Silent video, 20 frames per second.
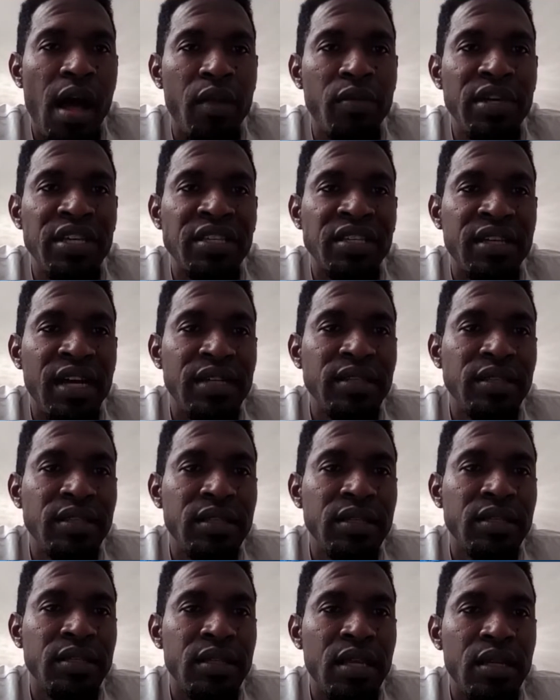Always
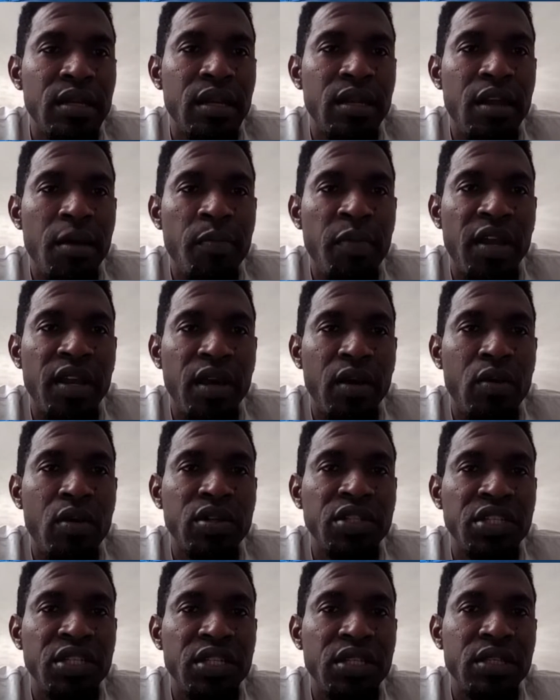consistently up on
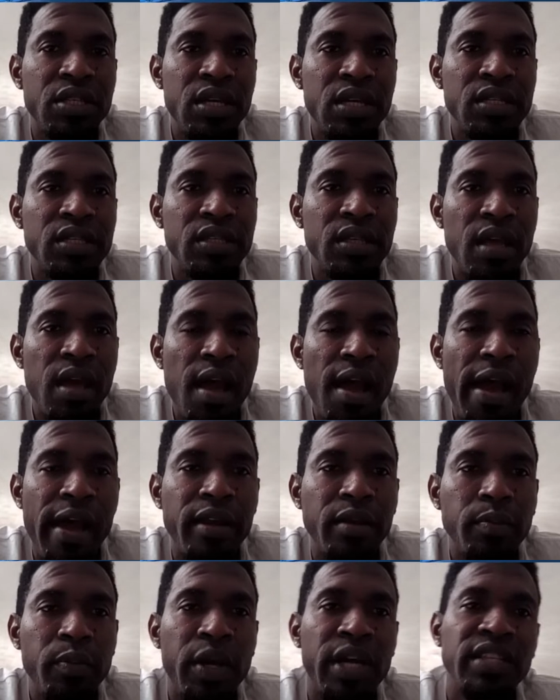the coach's desk
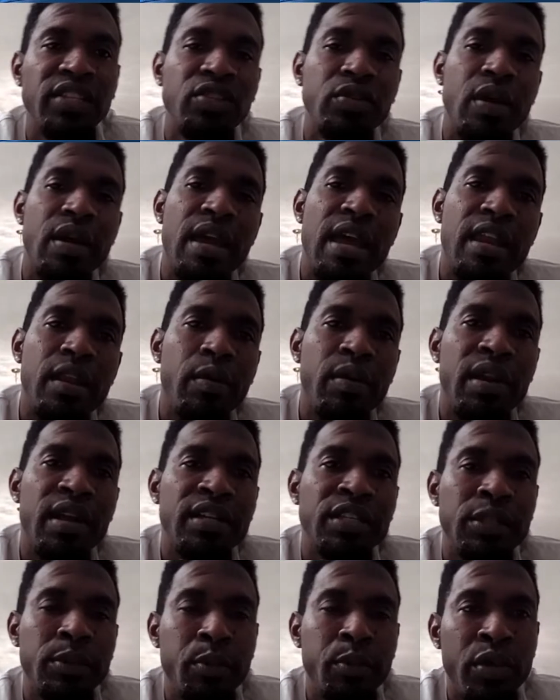and enjoy any
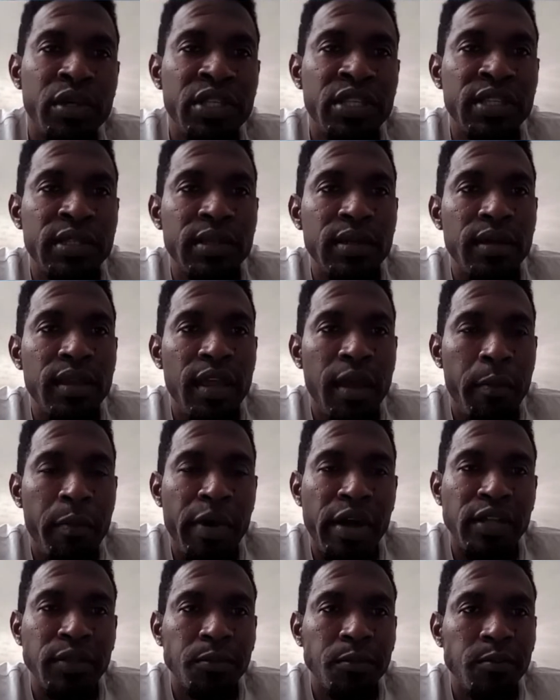other sports too.
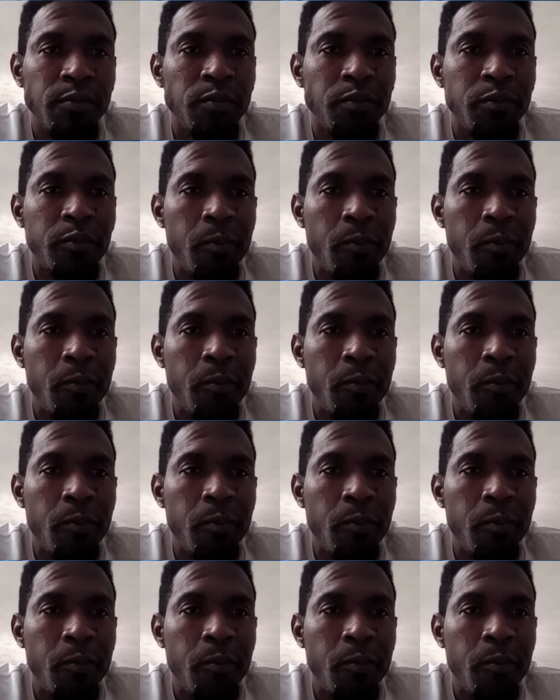Yeah, man.